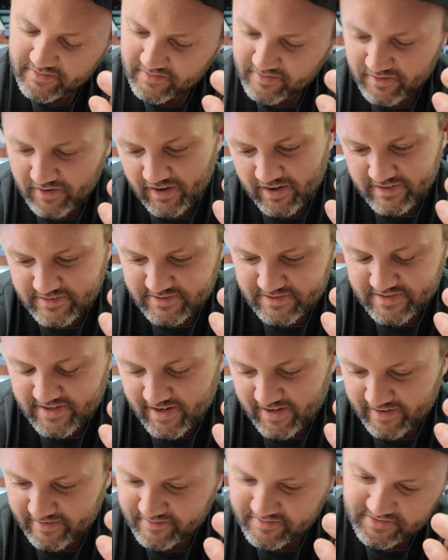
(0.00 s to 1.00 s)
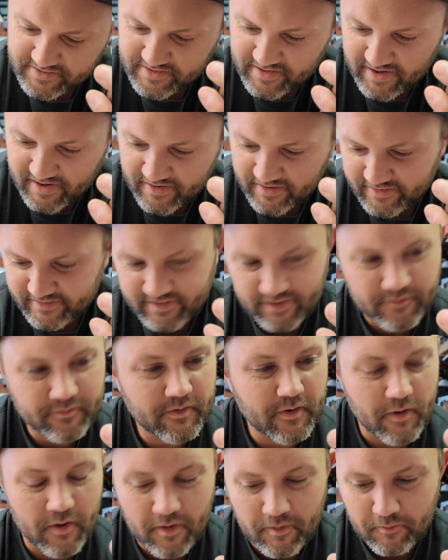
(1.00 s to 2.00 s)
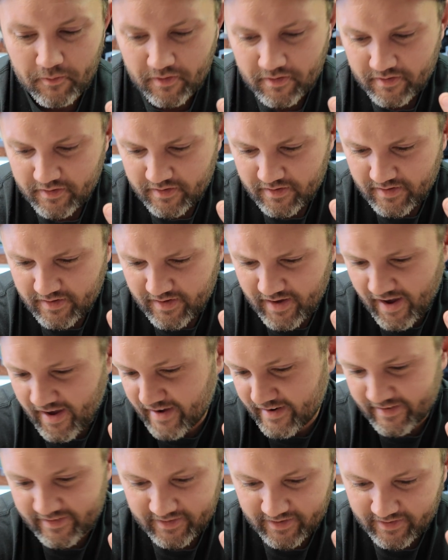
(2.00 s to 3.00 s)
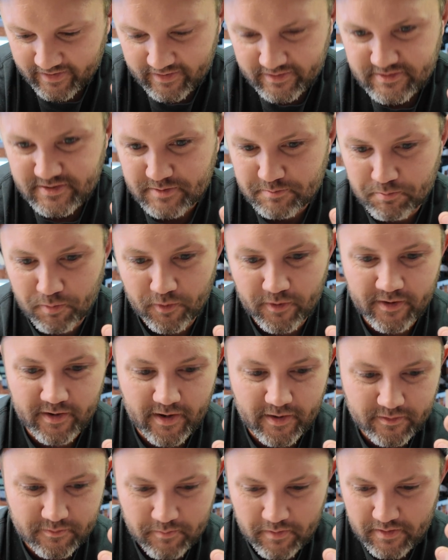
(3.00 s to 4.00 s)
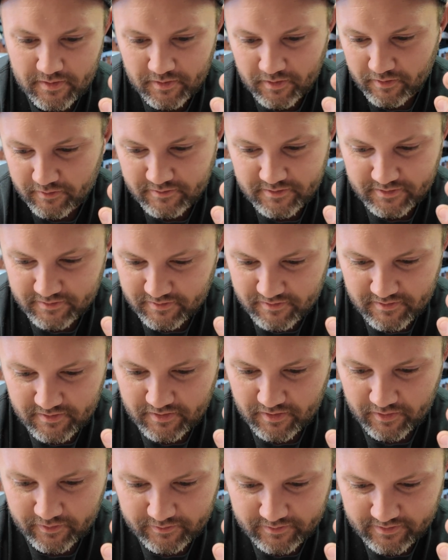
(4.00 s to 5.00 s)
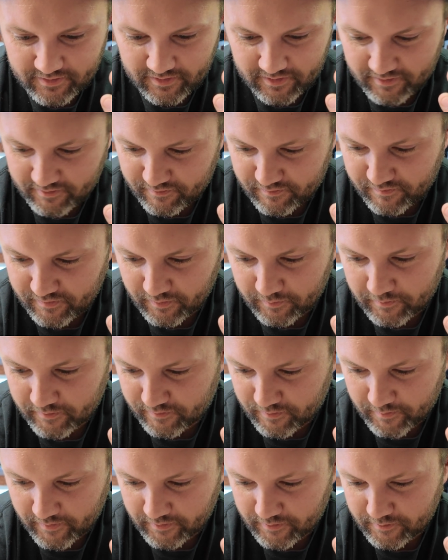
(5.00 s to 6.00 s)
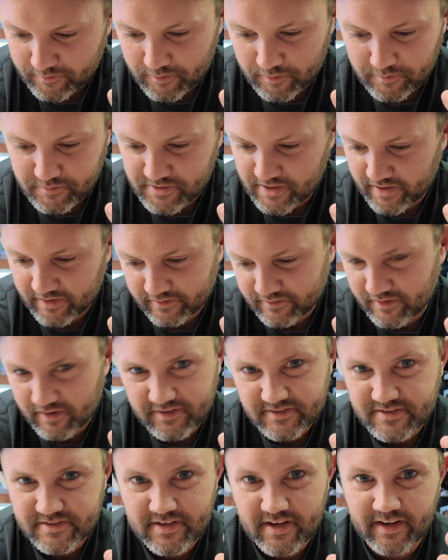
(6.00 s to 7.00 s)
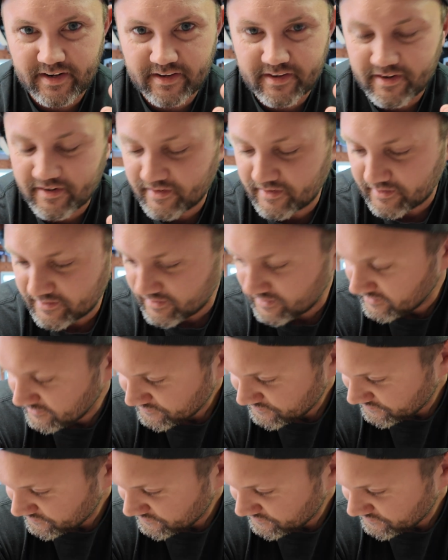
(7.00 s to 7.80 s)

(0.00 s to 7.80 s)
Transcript: I was just kind of just curious. I was just bored, and I was, I was sitting here filming for my YouTube channel, so I was just kind of curious.